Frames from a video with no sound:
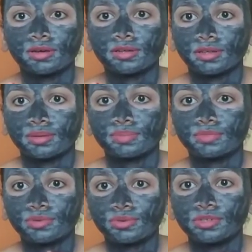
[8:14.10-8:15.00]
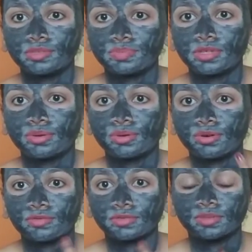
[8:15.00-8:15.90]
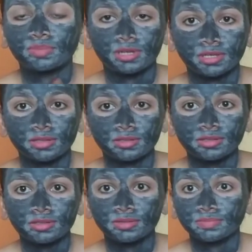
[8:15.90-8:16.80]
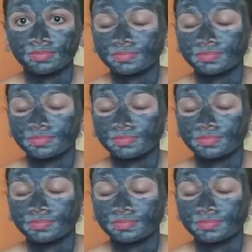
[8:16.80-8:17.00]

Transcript: Yeah, do not speak after applying this,